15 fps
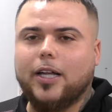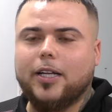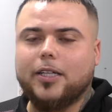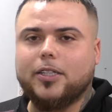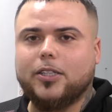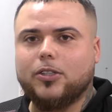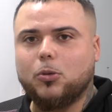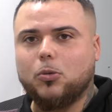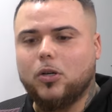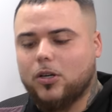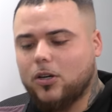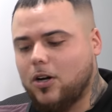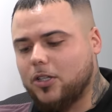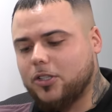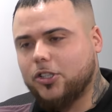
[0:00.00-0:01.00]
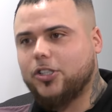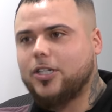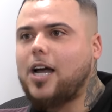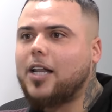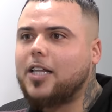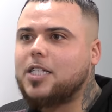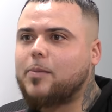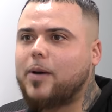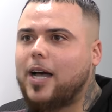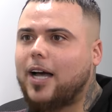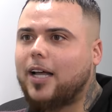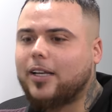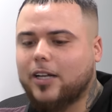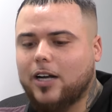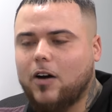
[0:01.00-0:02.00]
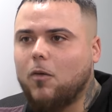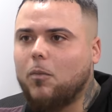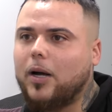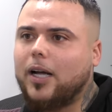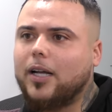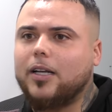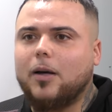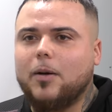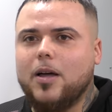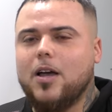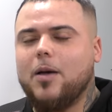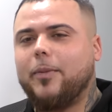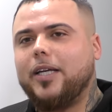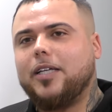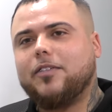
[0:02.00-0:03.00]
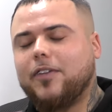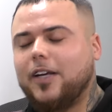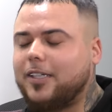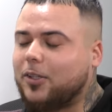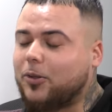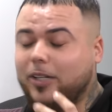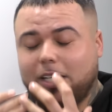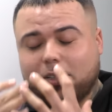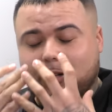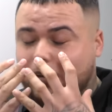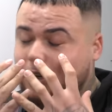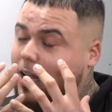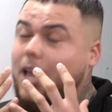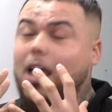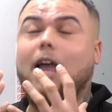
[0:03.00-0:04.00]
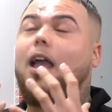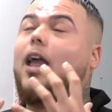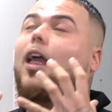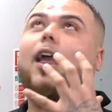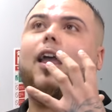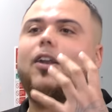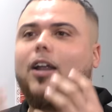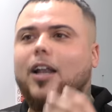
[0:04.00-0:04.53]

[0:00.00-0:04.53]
and it's all the glass was shattered into my hand, cut all my hand up. But his face is gone. He's gone ah,